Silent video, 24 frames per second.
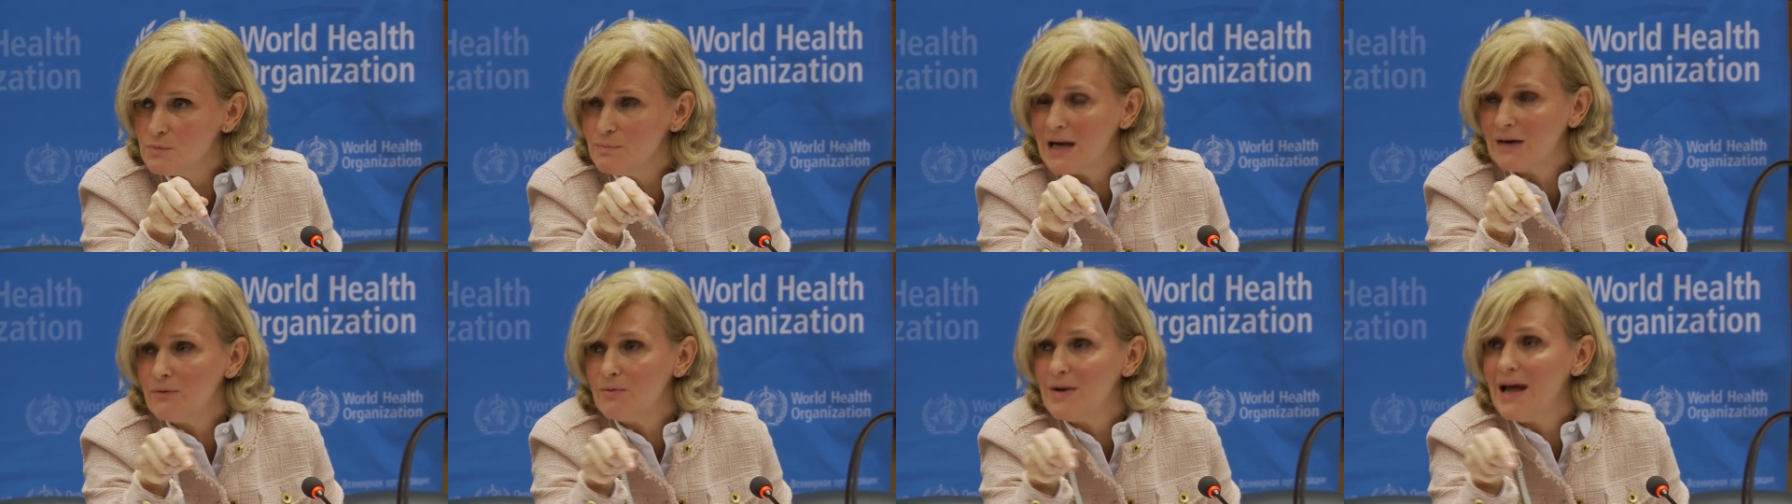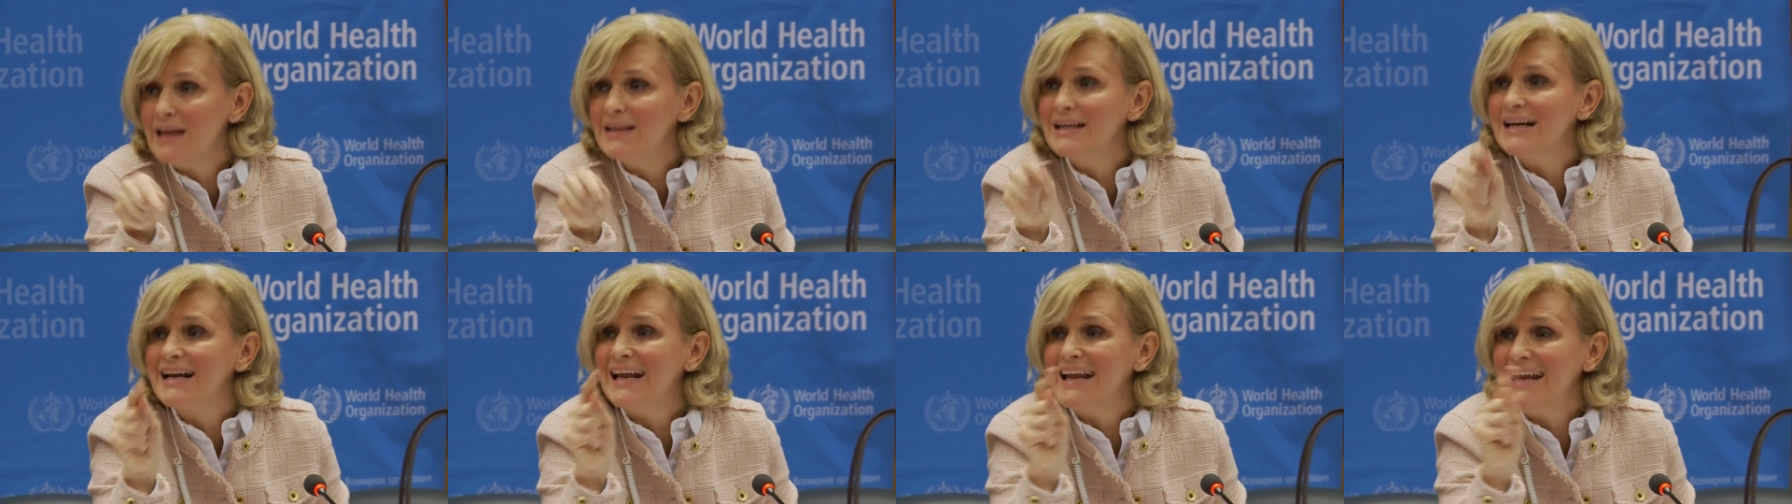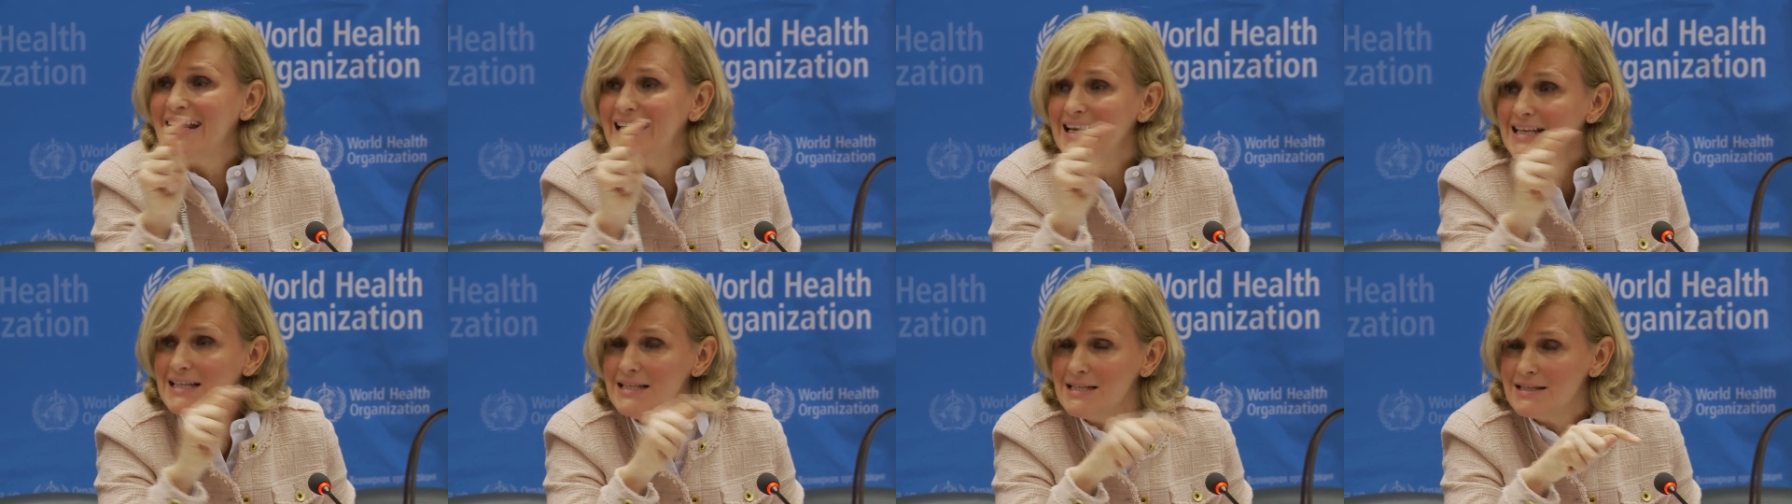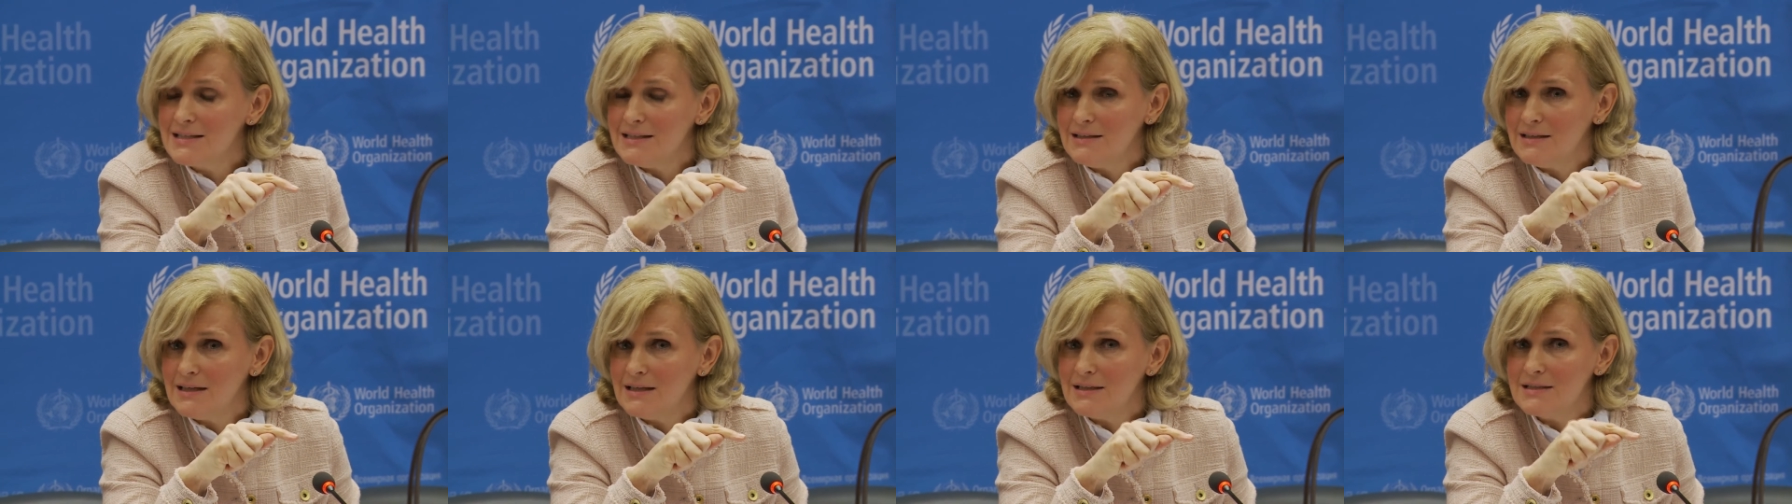but rather
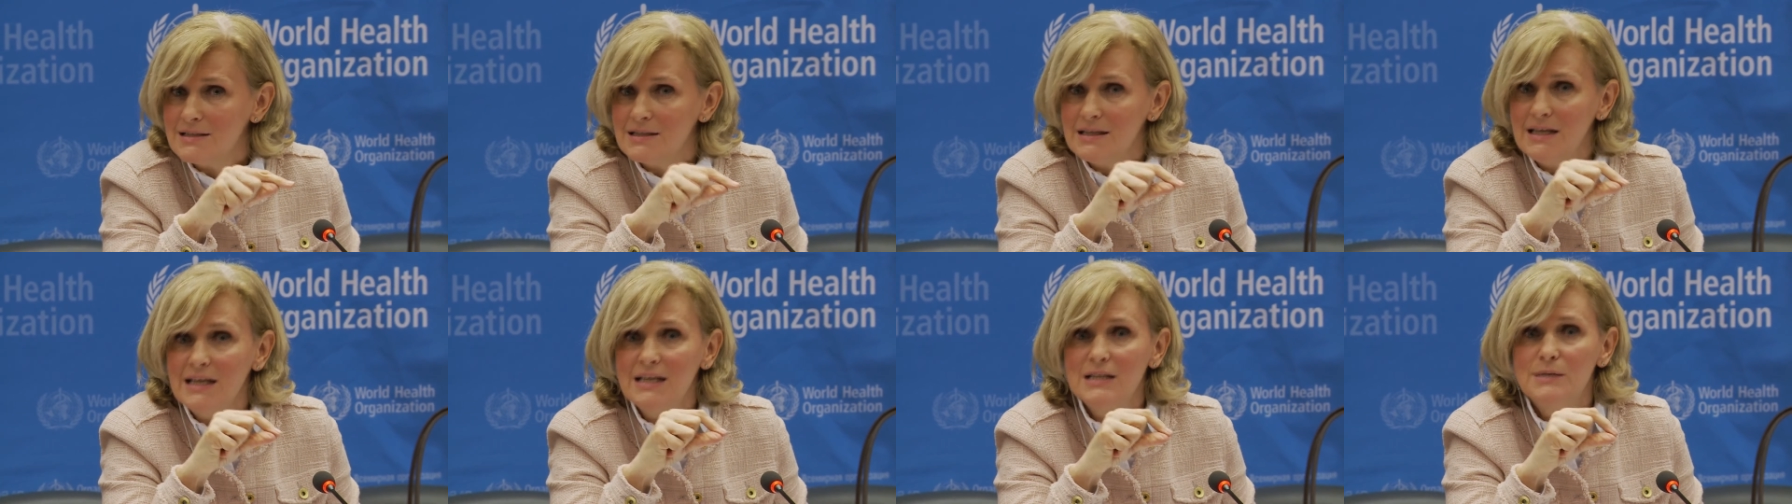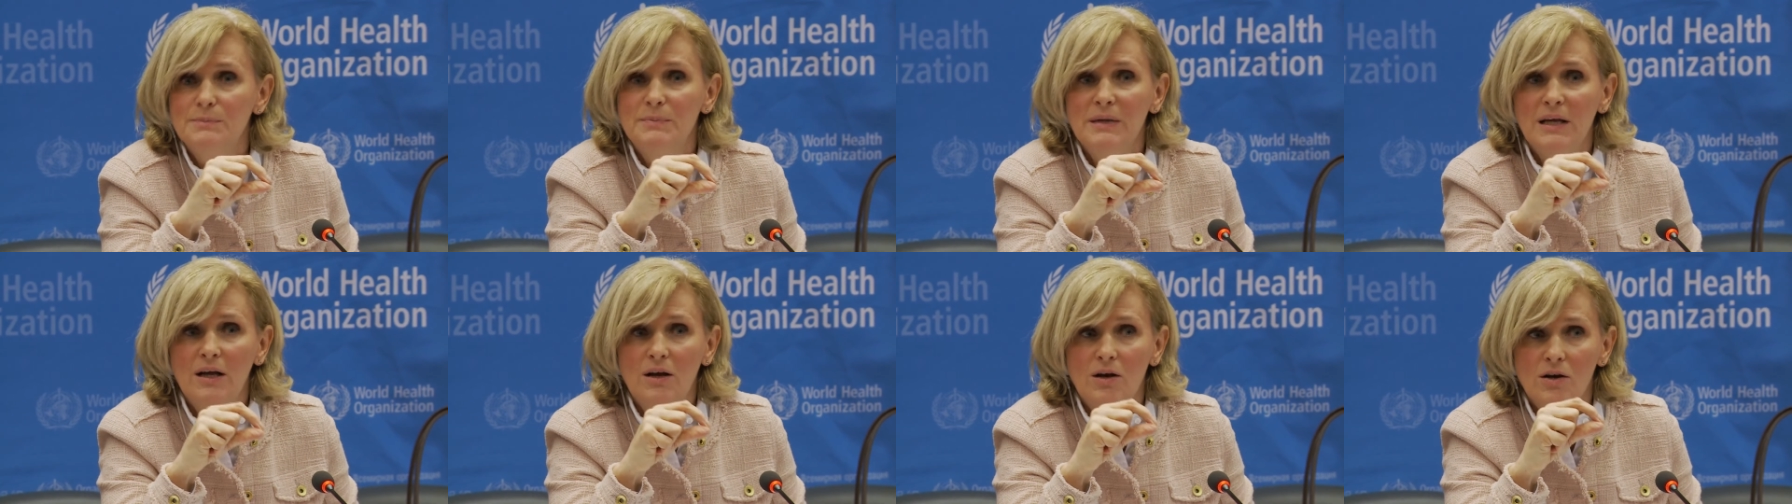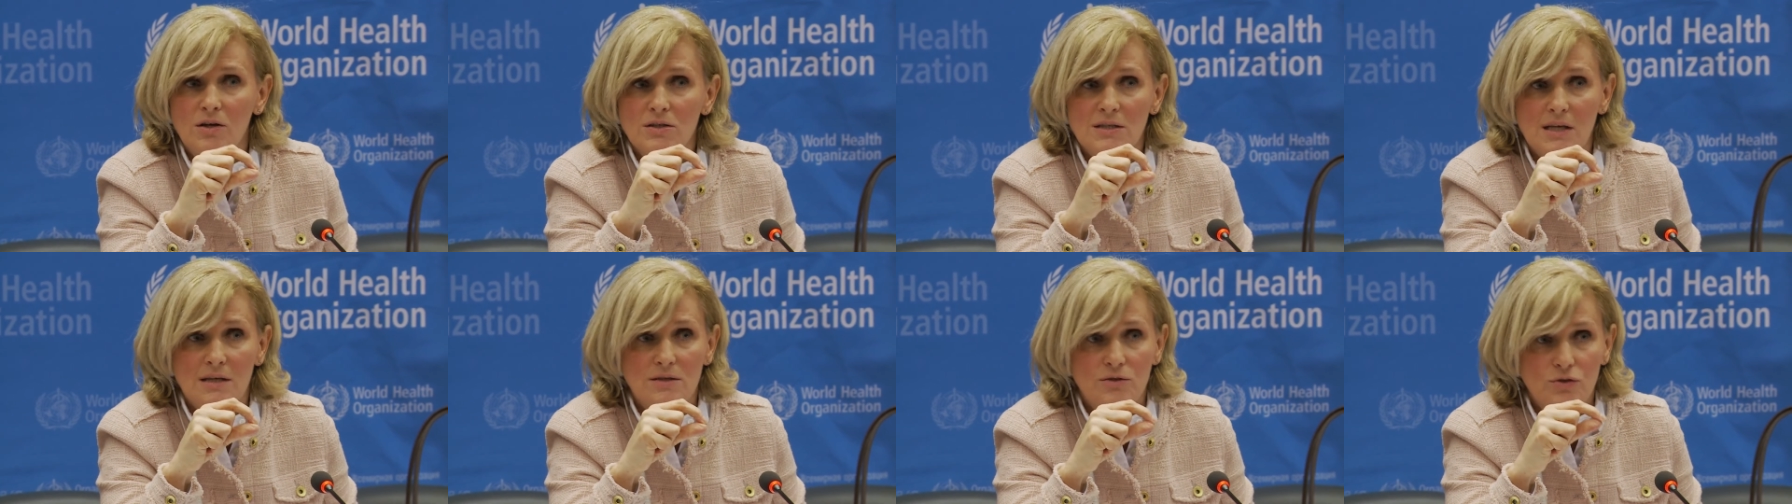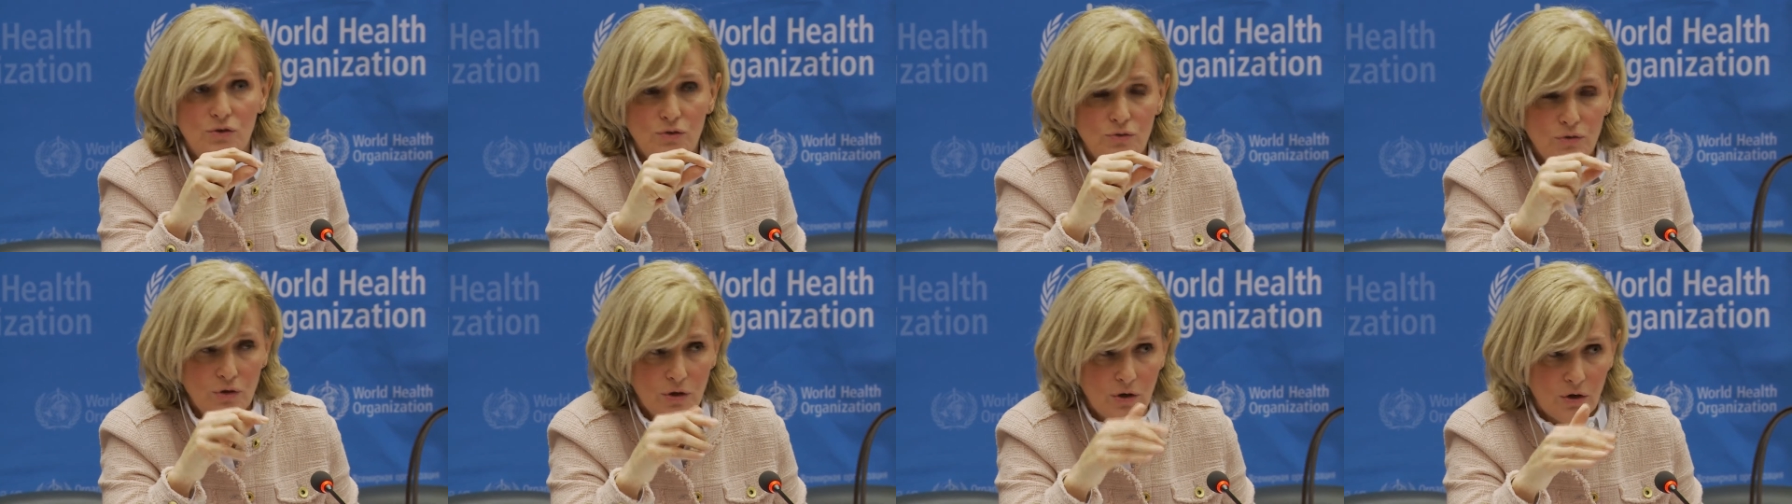incidence, is because, as
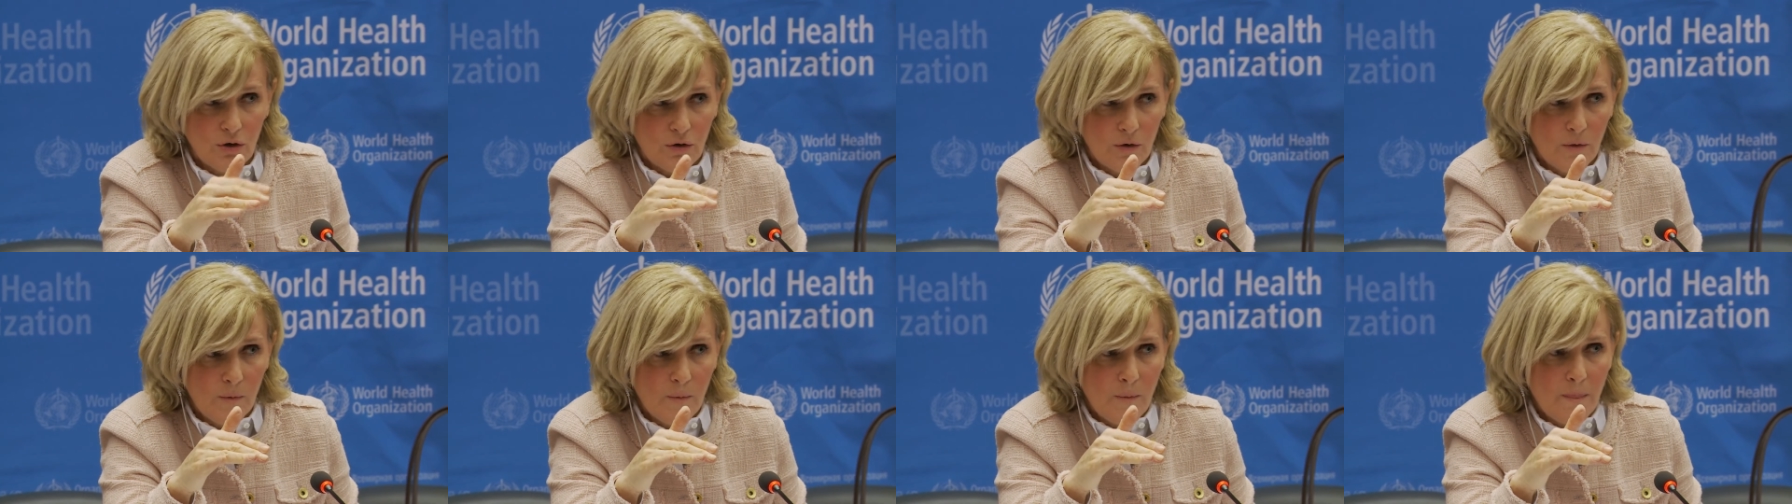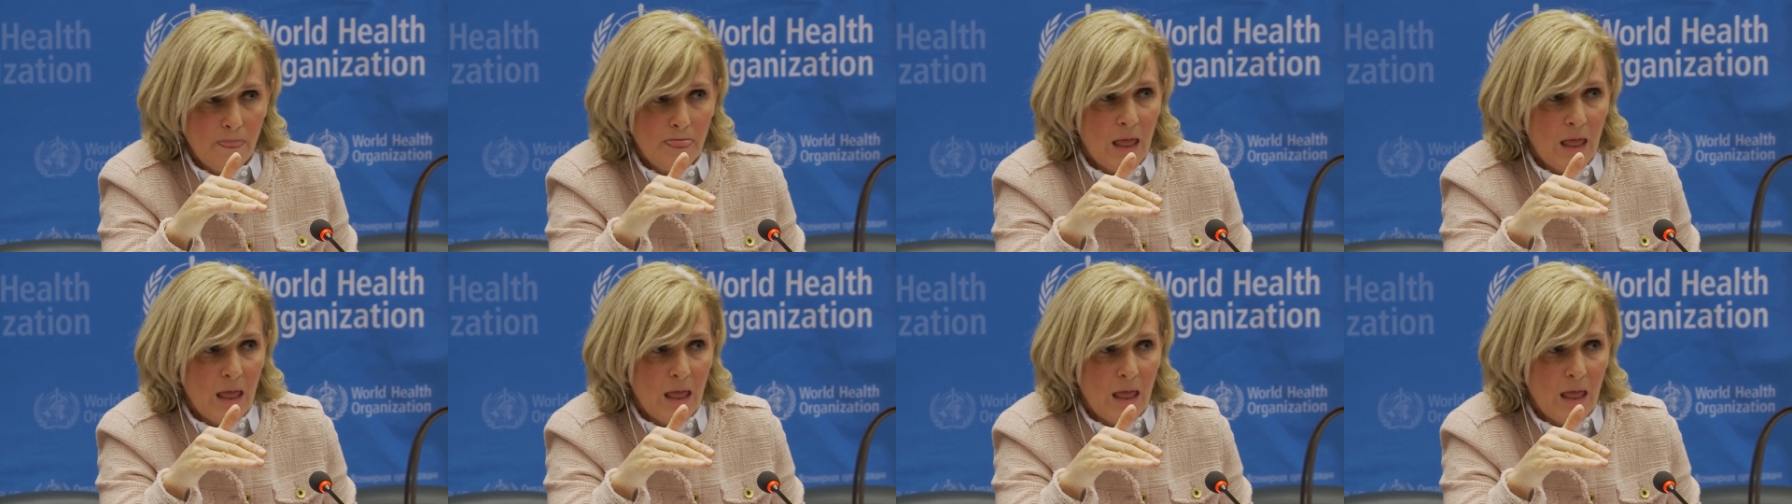you know,